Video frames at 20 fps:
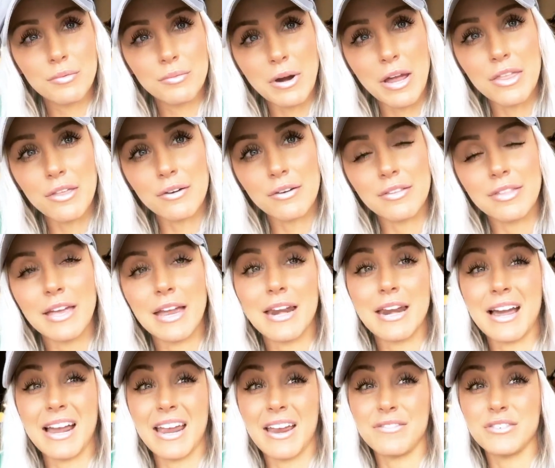rather than
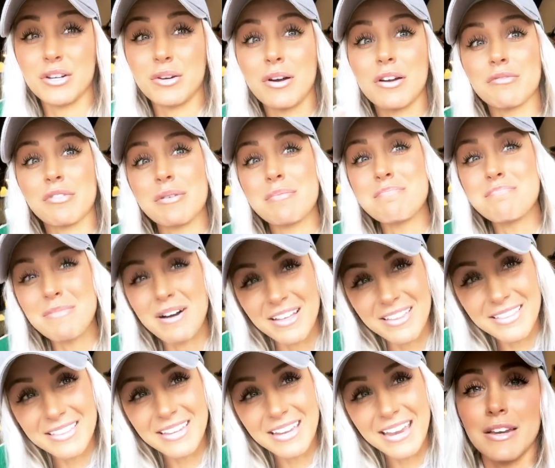I have to go every
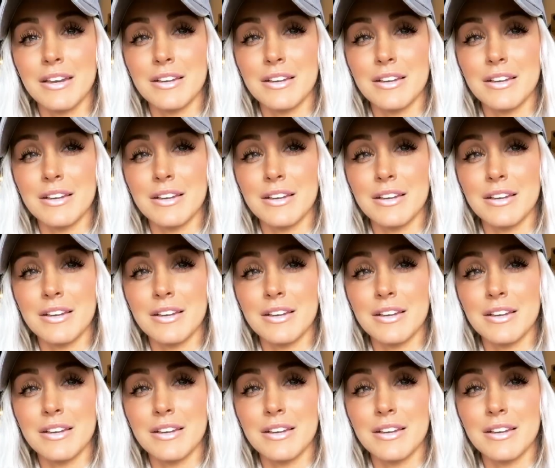month.